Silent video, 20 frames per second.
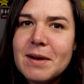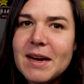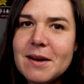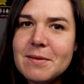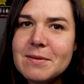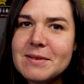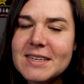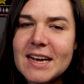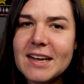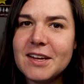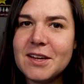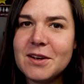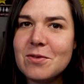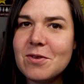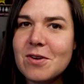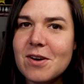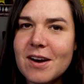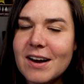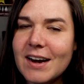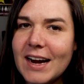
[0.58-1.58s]
my name is Kelly
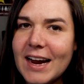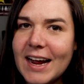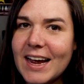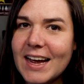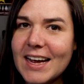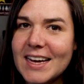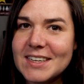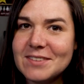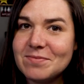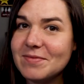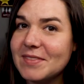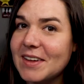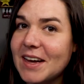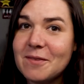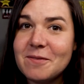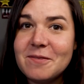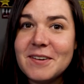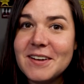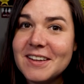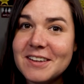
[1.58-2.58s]
Ward, and
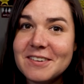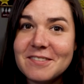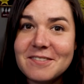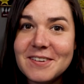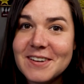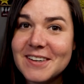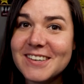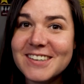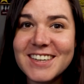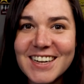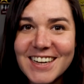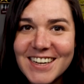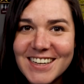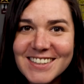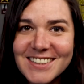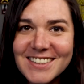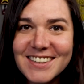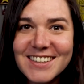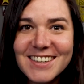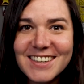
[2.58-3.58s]
I'm feeling
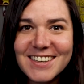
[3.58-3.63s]
fearless.